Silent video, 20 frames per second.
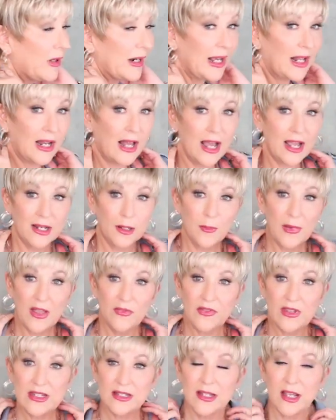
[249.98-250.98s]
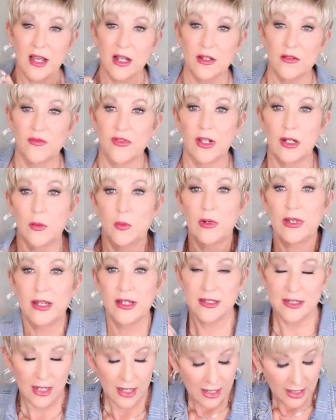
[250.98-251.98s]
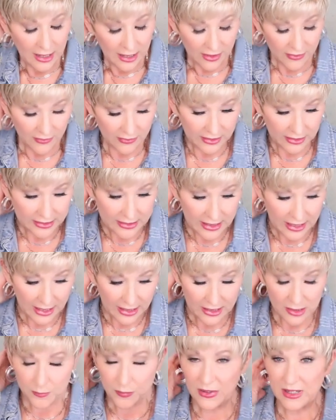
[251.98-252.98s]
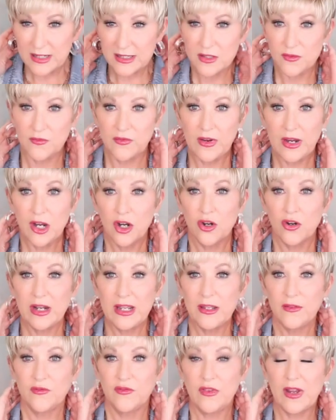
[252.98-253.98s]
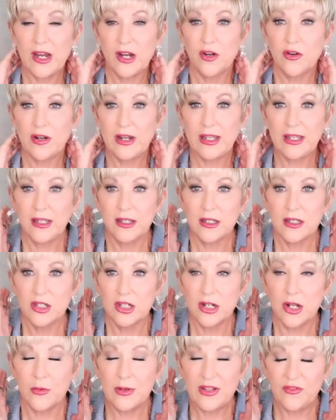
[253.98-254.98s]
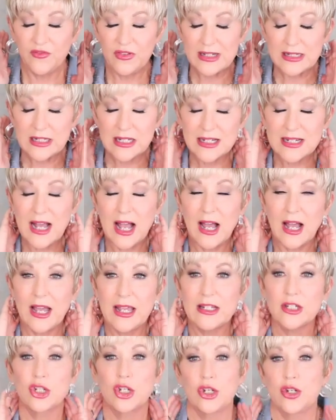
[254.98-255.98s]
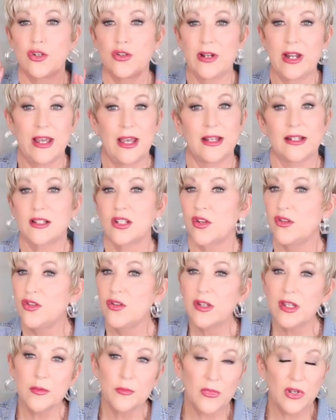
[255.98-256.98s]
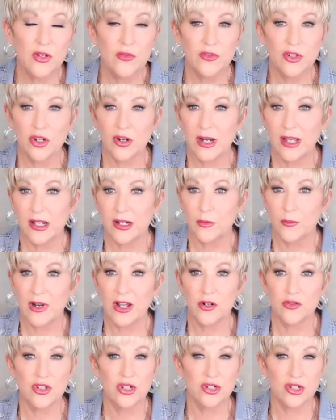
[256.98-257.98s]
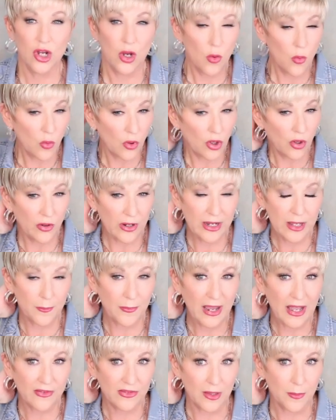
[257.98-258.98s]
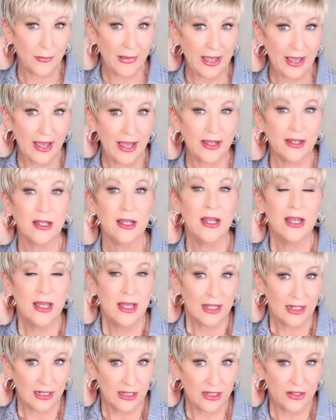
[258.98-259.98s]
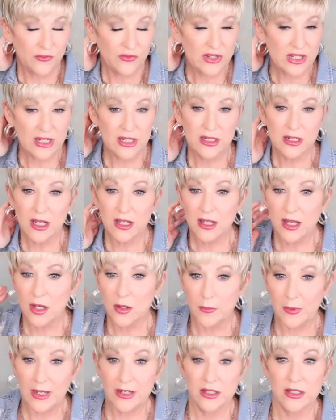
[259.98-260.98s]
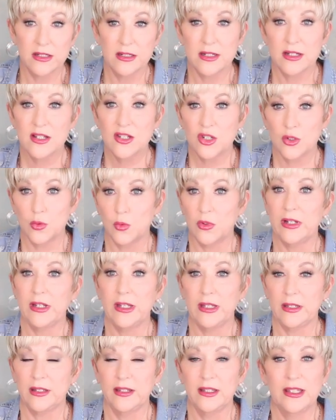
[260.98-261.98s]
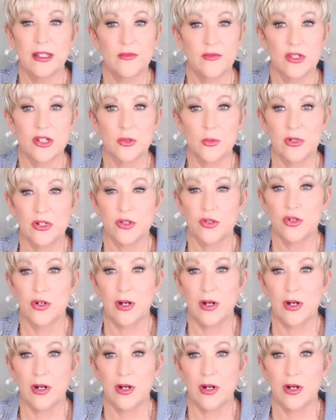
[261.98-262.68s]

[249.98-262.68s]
what I like about these Ellen Wille wigs? The nape is very, very, you know, it fits tight to your neck, so you can move your head around. You don't worry about the back lifting. Oh my goodness, Swing. Give this one a